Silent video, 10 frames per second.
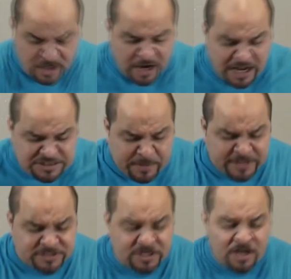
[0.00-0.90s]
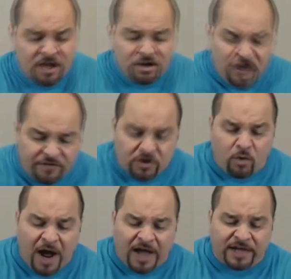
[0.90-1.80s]
Husbands, love your
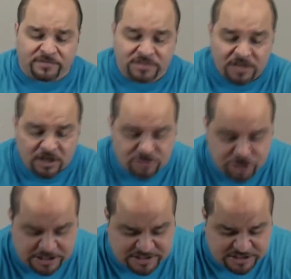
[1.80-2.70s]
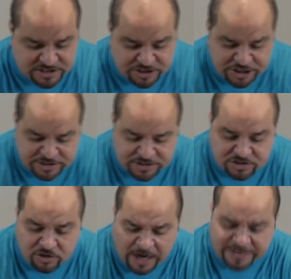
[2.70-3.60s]
wives, just as Jesus
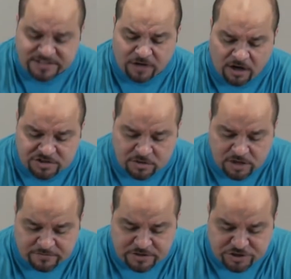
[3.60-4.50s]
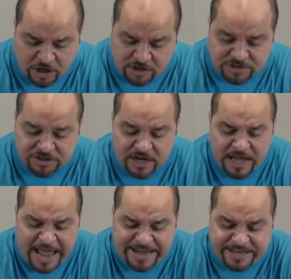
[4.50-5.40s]
Christ also loved the church,
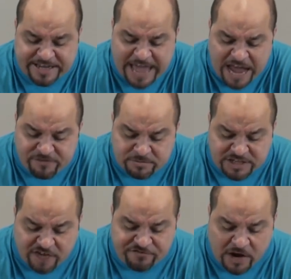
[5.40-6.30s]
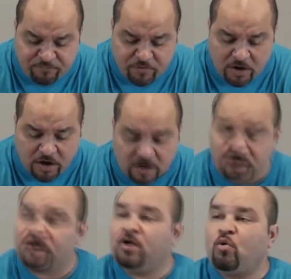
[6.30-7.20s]
and He gave Himself up for
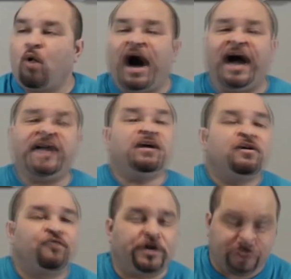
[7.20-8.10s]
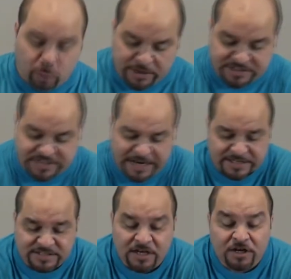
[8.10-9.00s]
her why? Verse
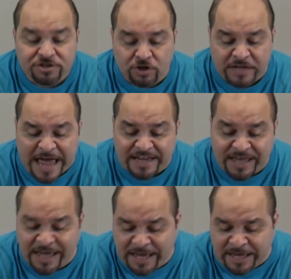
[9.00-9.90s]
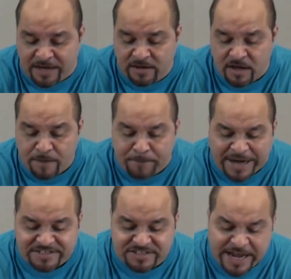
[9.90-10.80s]
26 so that he
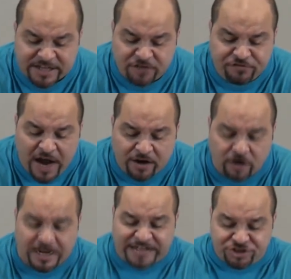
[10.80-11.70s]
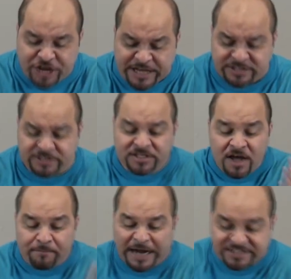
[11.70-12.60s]
might sanctify her, that Jesus
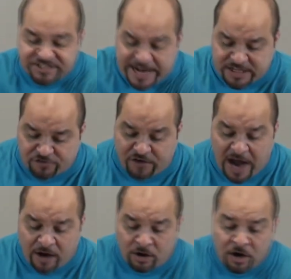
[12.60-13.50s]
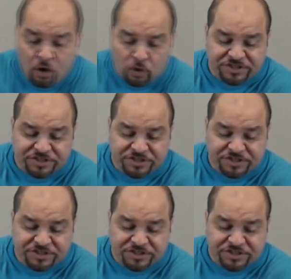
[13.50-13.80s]
might sanctify her or